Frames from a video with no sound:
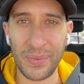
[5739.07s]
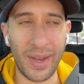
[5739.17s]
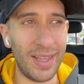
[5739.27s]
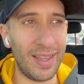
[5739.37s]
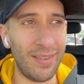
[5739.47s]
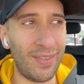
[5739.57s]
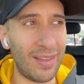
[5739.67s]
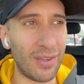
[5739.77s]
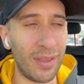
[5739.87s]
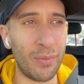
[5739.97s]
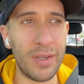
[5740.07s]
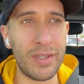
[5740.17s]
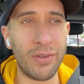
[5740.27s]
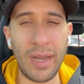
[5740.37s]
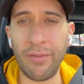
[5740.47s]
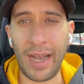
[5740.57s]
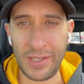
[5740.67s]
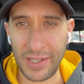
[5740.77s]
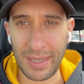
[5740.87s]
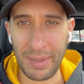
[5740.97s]
Right? If that's all there is, you're never
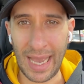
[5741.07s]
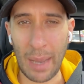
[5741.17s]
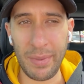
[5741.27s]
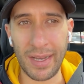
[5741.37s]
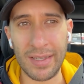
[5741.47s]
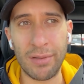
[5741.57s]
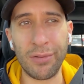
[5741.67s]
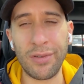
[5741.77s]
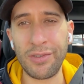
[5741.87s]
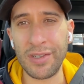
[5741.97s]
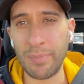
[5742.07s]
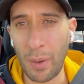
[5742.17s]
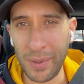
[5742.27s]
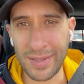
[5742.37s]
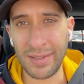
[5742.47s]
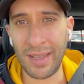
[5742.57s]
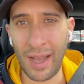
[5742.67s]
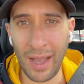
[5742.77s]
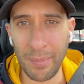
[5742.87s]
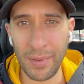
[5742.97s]
actually going to be happy because those are just moments in
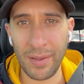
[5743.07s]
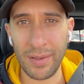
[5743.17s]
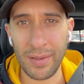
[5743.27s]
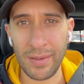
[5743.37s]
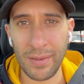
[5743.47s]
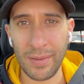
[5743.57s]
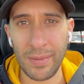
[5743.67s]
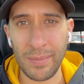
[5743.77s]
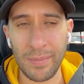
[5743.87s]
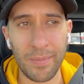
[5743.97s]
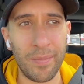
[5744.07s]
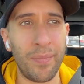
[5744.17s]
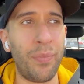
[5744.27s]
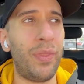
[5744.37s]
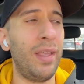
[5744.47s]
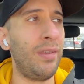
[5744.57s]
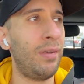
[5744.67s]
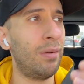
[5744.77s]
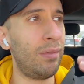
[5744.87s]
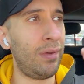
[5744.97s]
time that
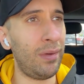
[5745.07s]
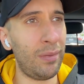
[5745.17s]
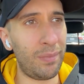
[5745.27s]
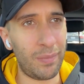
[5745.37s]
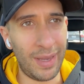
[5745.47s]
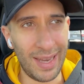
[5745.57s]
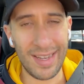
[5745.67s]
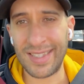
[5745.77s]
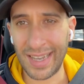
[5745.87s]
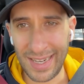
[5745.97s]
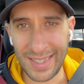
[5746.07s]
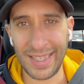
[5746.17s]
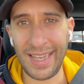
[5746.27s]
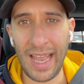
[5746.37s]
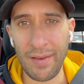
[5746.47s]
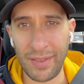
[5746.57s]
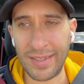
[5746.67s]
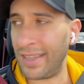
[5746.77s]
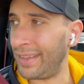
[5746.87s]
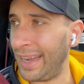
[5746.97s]
you're, you get excited today if
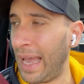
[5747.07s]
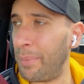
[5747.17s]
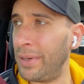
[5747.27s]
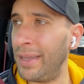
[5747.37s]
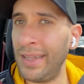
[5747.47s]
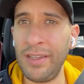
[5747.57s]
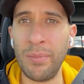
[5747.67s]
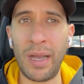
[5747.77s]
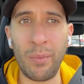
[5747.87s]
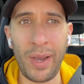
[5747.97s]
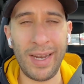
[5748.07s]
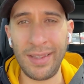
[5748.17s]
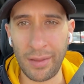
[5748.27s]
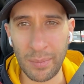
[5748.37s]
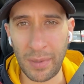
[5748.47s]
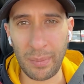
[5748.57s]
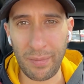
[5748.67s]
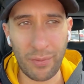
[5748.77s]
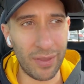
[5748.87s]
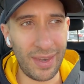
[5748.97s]
that's something happened, and then you might wait another month
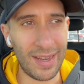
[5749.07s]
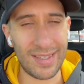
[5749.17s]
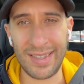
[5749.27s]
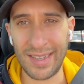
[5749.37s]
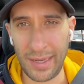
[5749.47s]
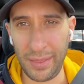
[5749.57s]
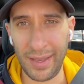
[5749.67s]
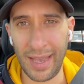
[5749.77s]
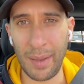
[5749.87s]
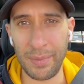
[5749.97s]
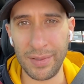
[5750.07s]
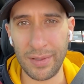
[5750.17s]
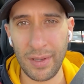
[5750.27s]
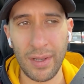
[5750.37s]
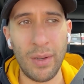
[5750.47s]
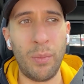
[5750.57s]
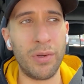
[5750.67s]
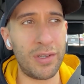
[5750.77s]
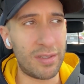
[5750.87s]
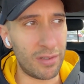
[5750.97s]
before the next exciting thing happens.
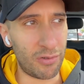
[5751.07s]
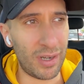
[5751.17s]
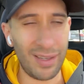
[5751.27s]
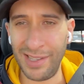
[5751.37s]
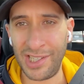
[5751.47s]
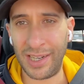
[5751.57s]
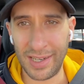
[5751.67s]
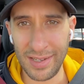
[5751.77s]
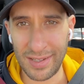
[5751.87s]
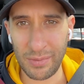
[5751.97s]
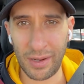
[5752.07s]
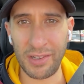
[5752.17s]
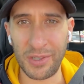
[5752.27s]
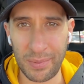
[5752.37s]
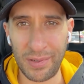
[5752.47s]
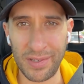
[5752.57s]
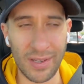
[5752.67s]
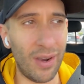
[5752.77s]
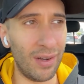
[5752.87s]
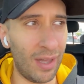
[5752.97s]
We're just adrenaline junkies. This is what entrepreneurs
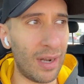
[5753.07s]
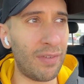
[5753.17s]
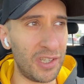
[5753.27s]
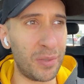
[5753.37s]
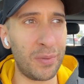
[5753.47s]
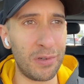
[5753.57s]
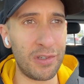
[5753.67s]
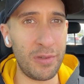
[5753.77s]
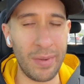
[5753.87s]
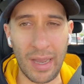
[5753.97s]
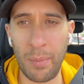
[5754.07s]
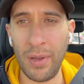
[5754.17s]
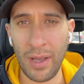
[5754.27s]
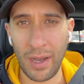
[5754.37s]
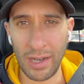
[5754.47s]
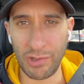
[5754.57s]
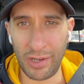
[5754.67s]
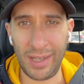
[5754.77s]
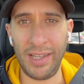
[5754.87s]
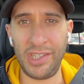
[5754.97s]
are. A lot of entrepreneurs just become
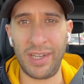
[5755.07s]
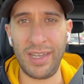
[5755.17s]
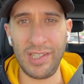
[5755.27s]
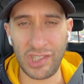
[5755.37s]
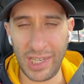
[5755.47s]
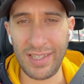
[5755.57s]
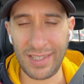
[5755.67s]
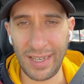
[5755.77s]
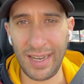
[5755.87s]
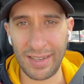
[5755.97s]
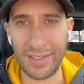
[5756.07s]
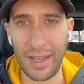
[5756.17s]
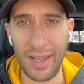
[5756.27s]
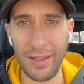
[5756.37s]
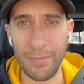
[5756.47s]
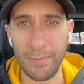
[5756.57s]
adrenaline junkies chasing the next high.